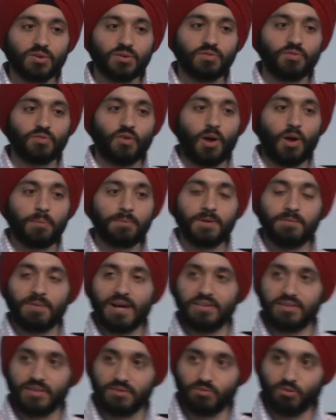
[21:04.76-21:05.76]
of
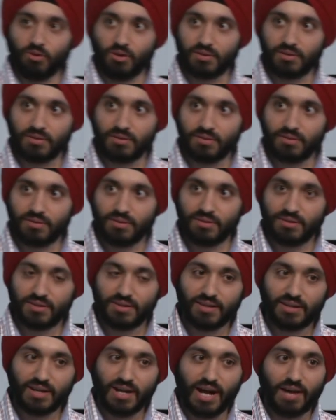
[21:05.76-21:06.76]
optimizing for?
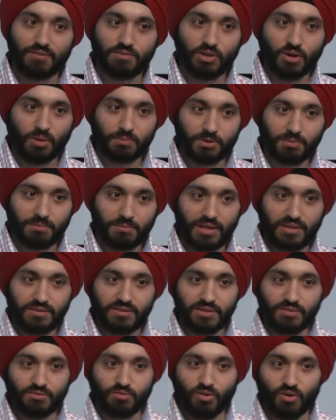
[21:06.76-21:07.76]
Are we
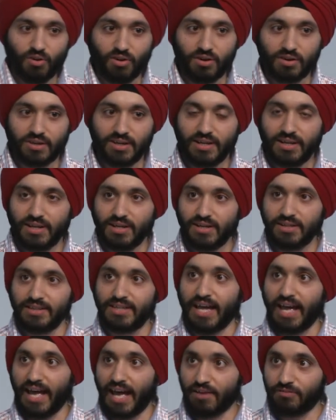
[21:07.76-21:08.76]
optimizing for
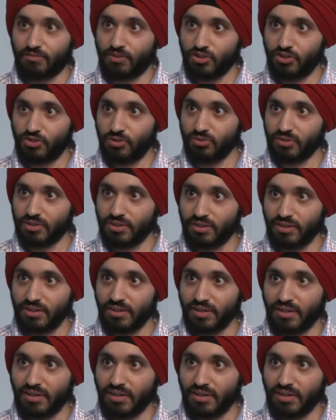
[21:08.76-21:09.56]
the average user?